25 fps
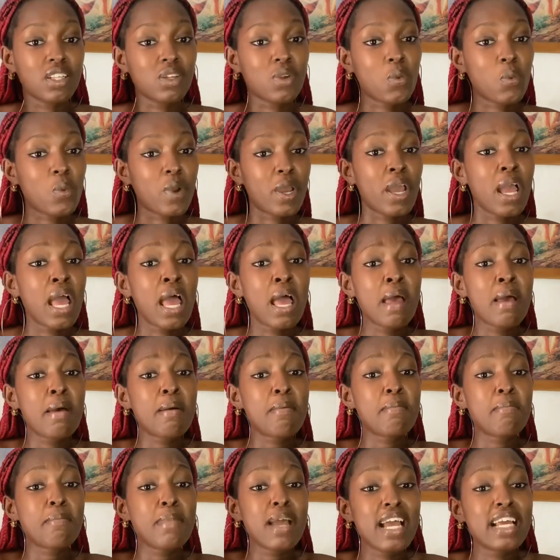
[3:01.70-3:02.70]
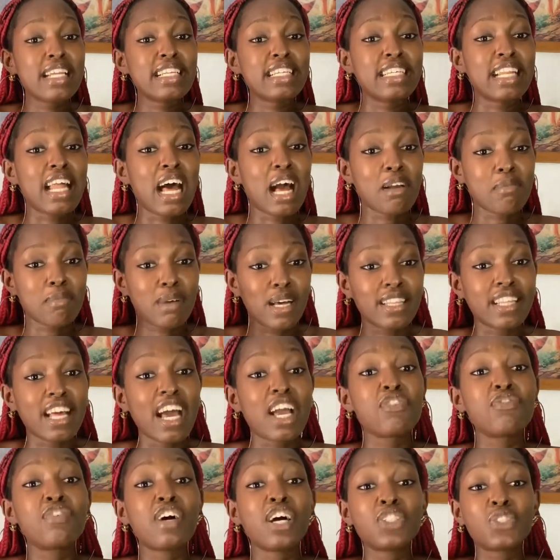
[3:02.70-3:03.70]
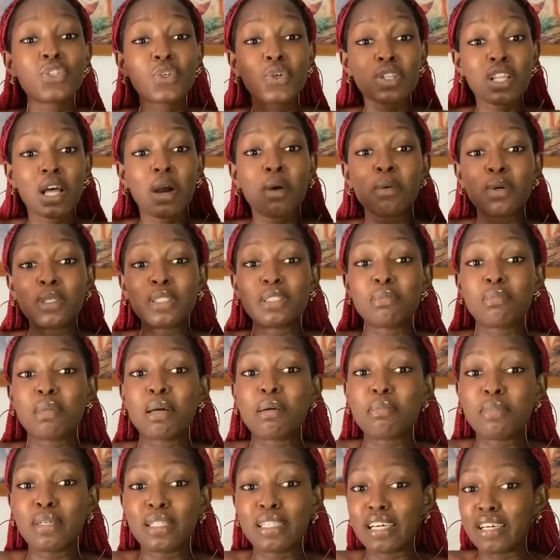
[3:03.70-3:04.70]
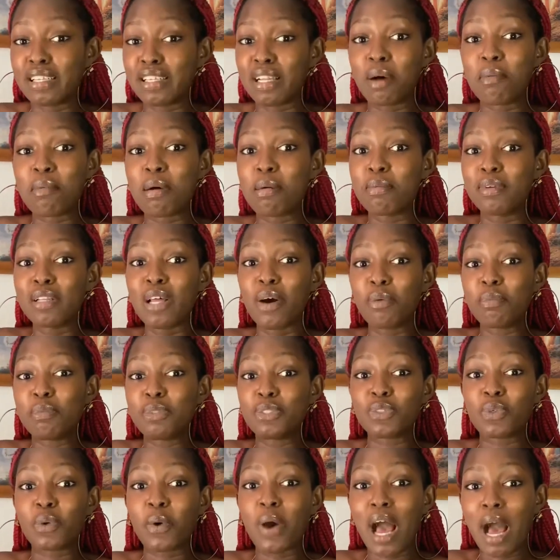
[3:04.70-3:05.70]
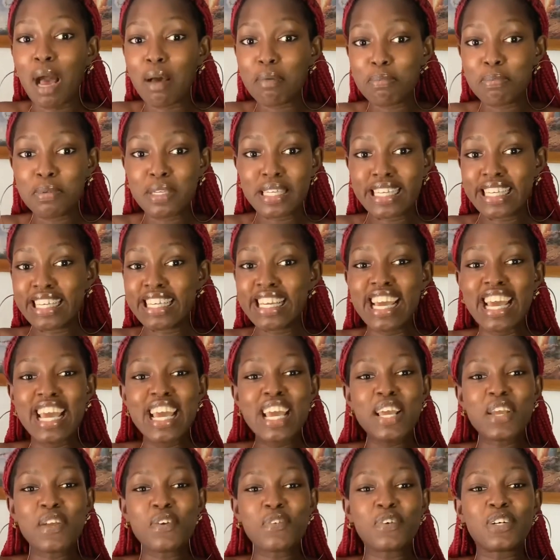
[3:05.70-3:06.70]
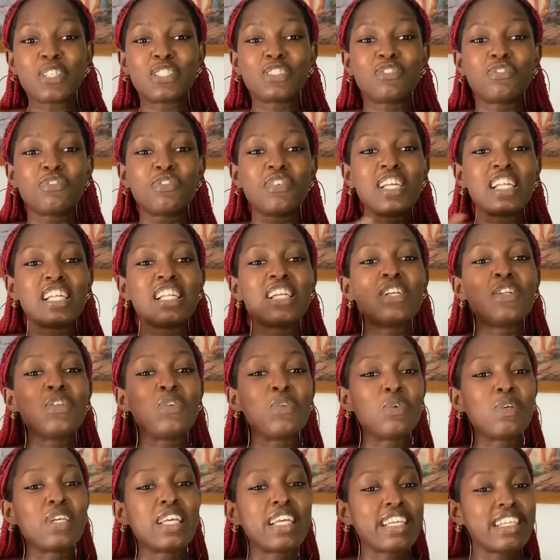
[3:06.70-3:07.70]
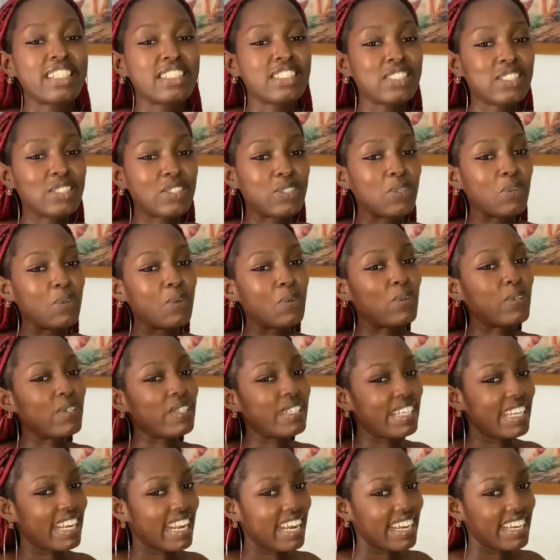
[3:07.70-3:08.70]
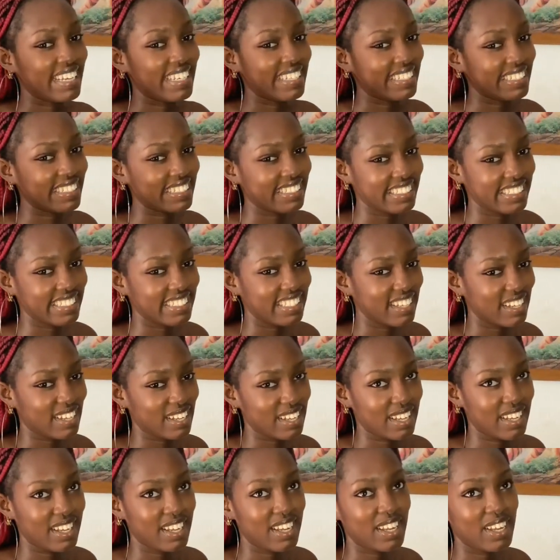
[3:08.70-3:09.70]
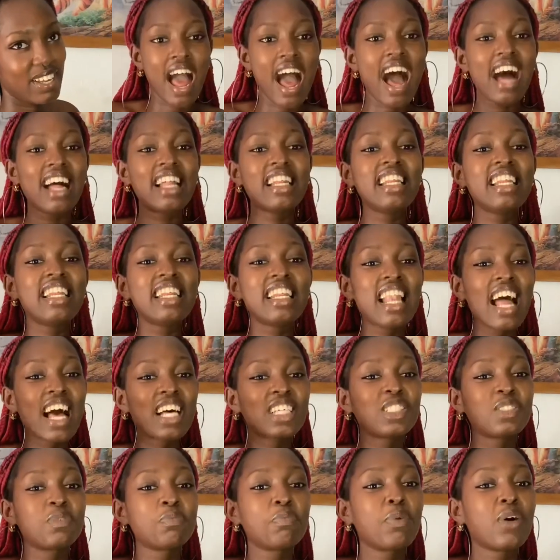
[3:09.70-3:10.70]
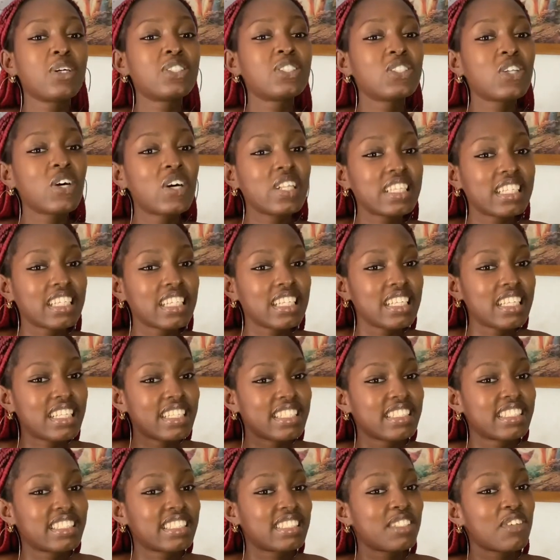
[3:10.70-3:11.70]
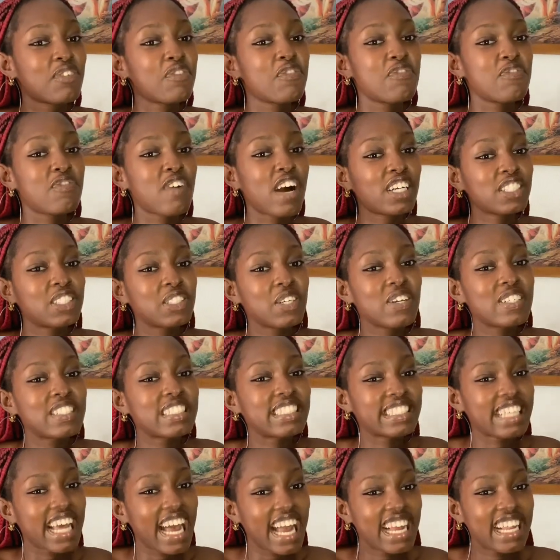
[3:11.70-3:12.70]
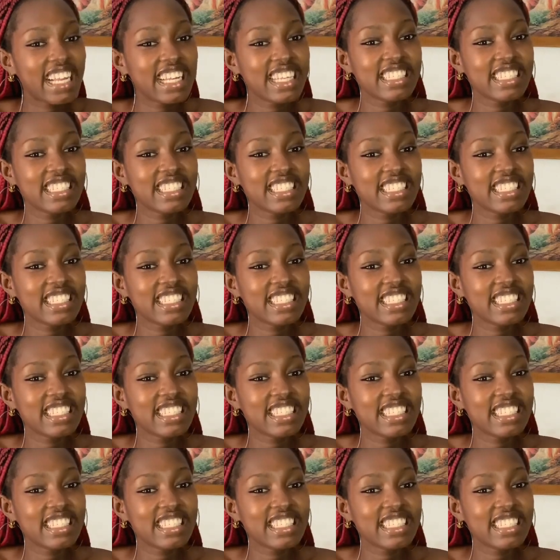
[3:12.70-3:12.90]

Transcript: well. Men in Agbada, if I show that one to my mother now, my mother would be so happy. It was really looking so nice. And last but not the least, the fashion stylist